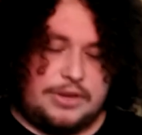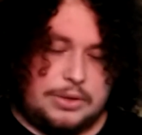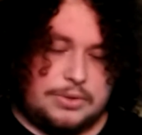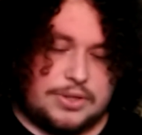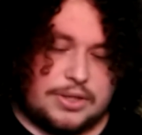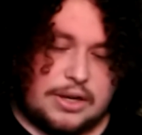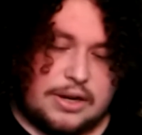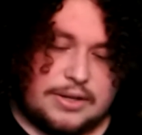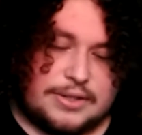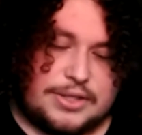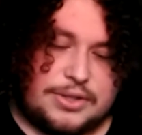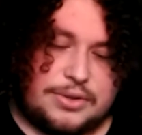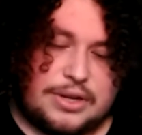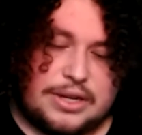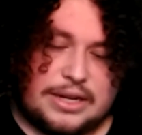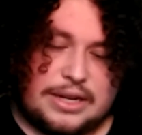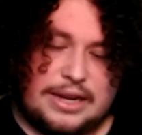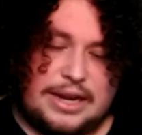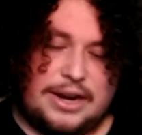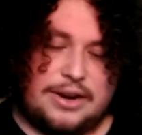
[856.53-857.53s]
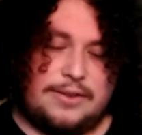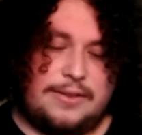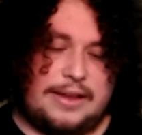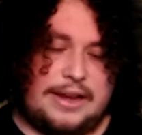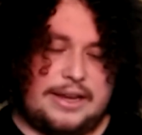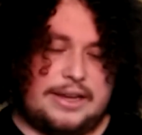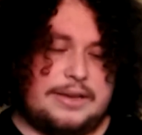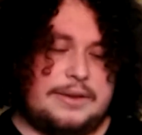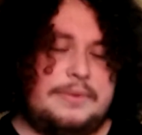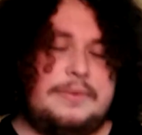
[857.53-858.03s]
few songs, you can hear
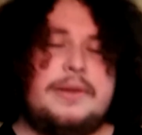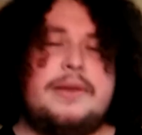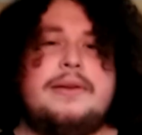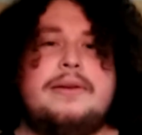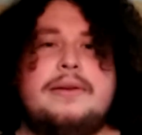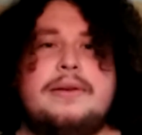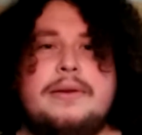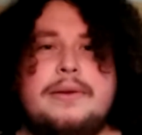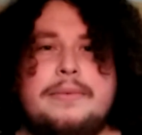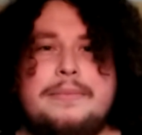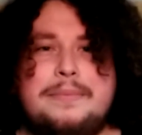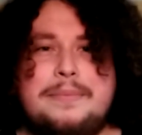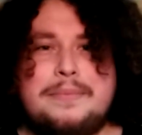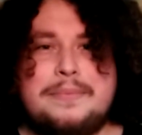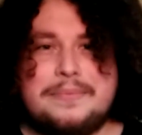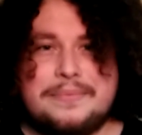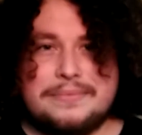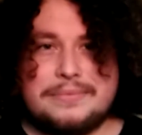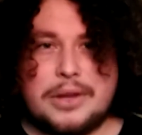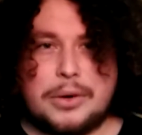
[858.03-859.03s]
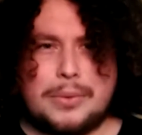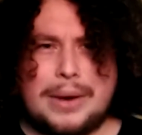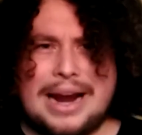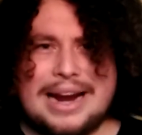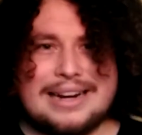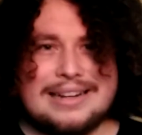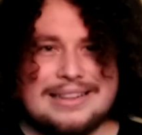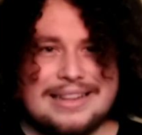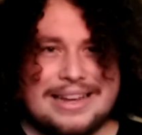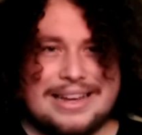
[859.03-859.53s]
like
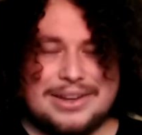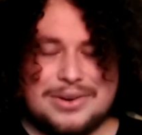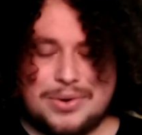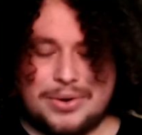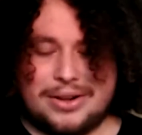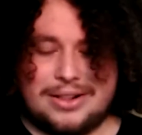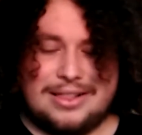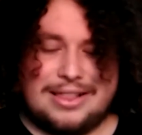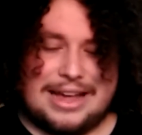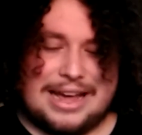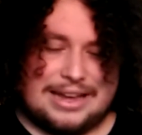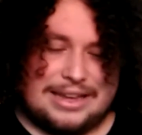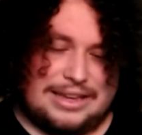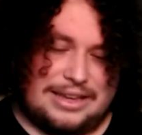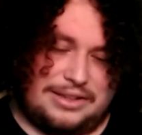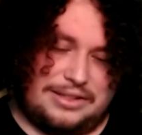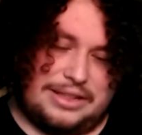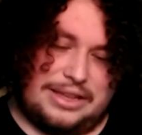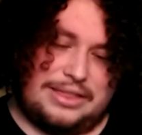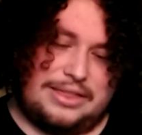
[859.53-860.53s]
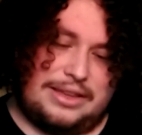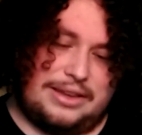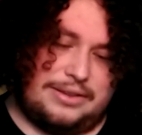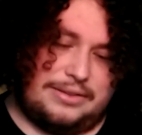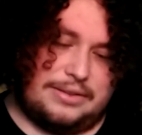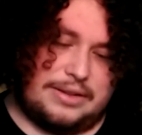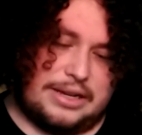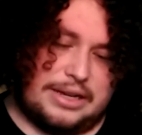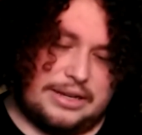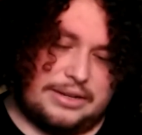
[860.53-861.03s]
rattling or clacking, like
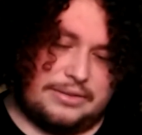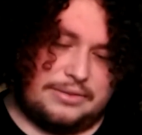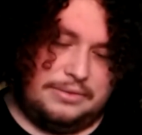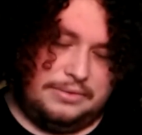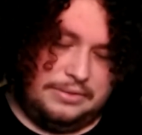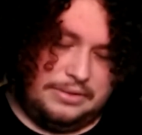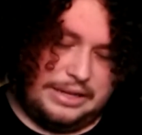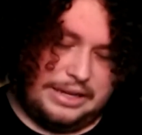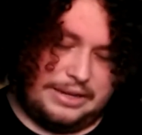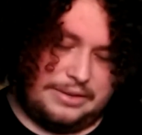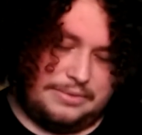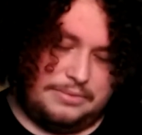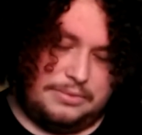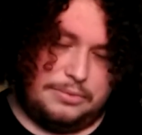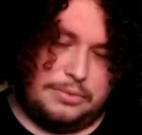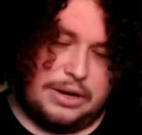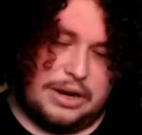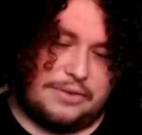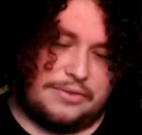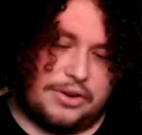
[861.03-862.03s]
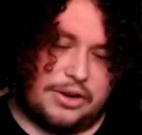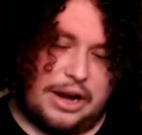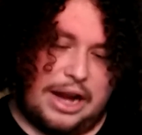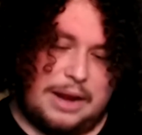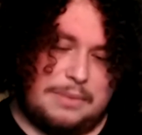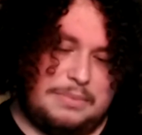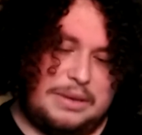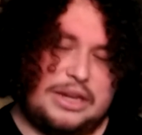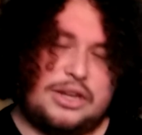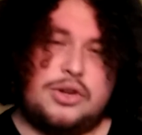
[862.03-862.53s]
they like whatever
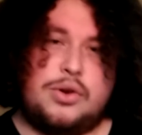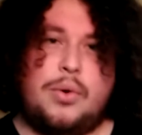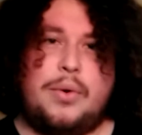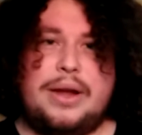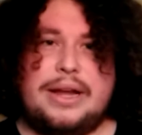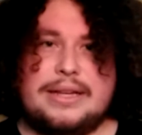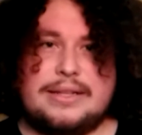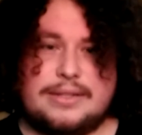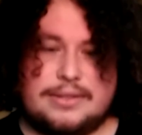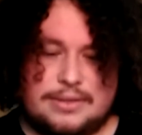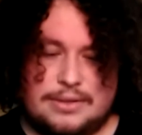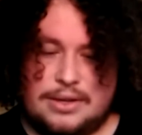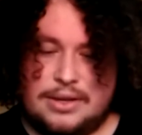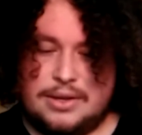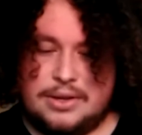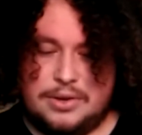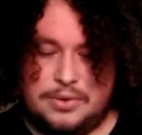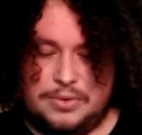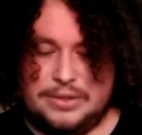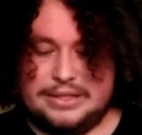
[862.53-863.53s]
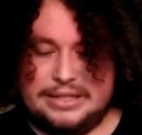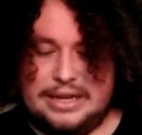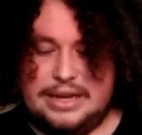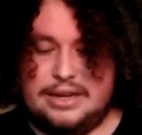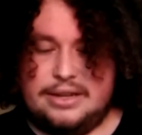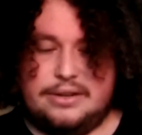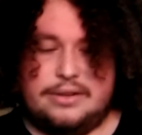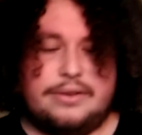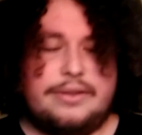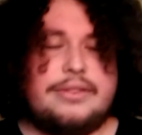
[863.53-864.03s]
ambient noise was
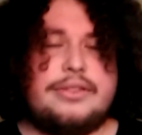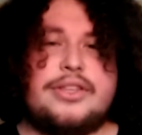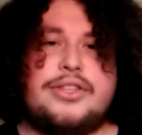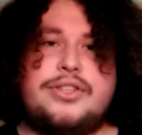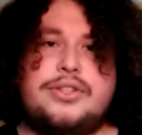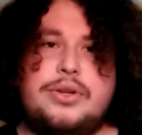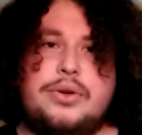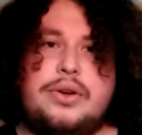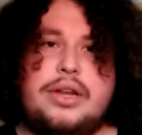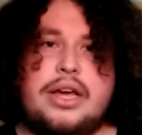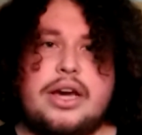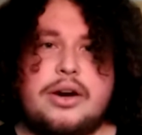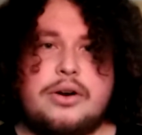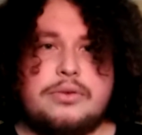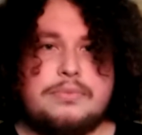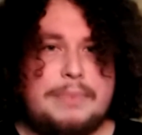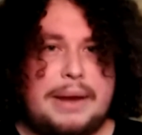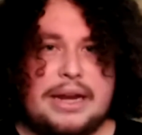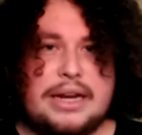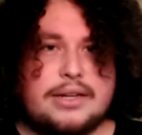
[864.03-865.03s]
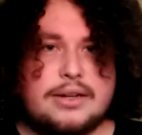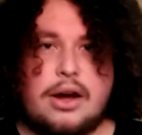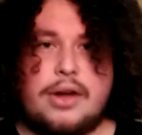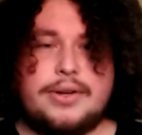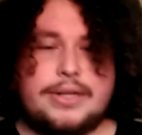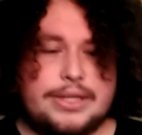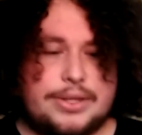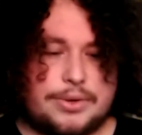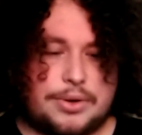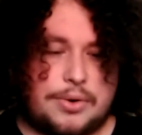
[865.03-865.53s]
in the studio made it
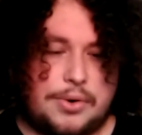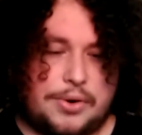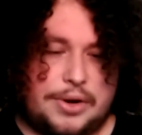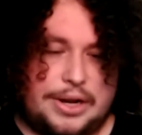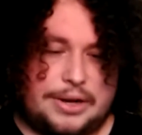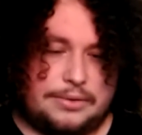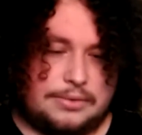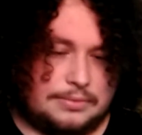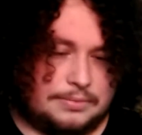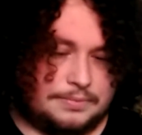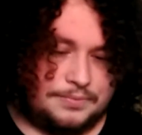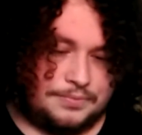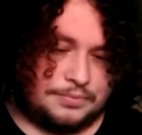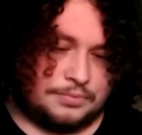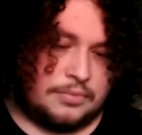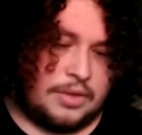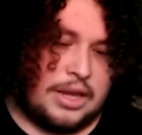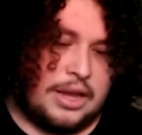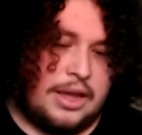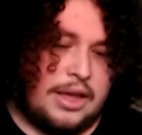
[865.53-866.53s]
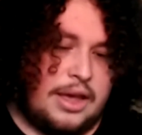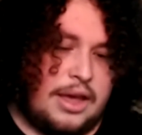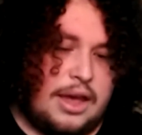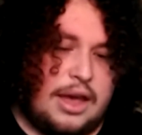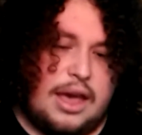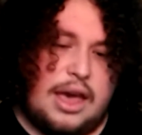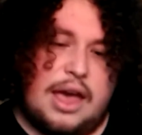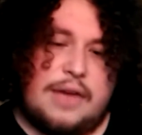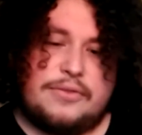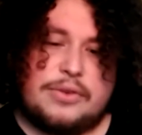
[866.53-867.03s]
onto the recording.
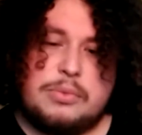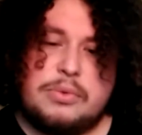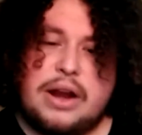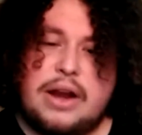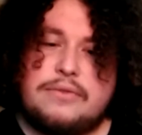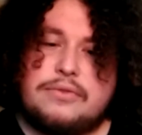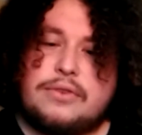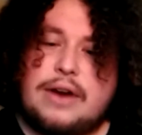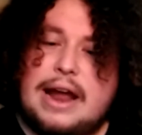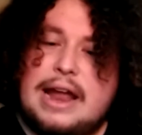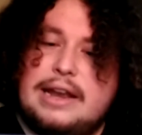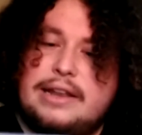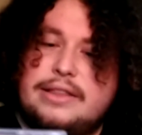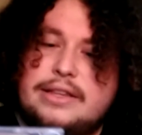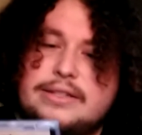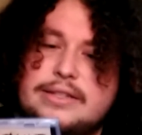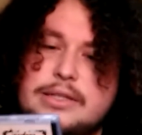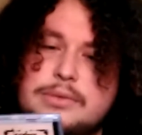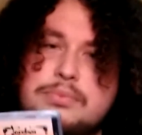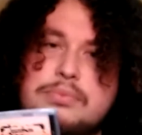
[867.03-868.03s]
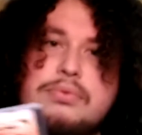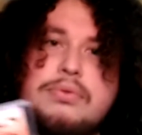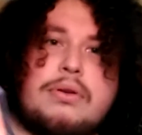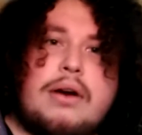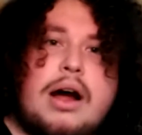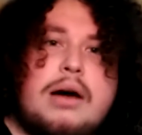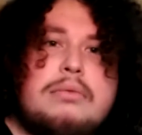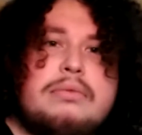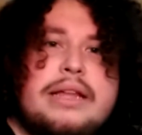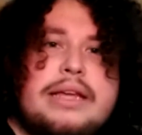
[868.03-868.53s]
And from what I've read, this
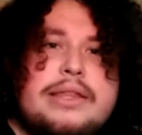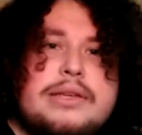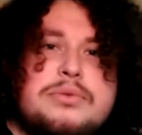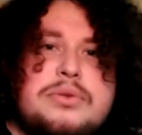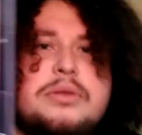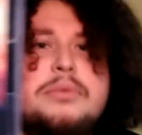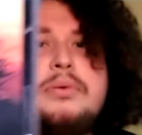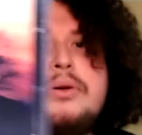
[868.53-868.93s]
was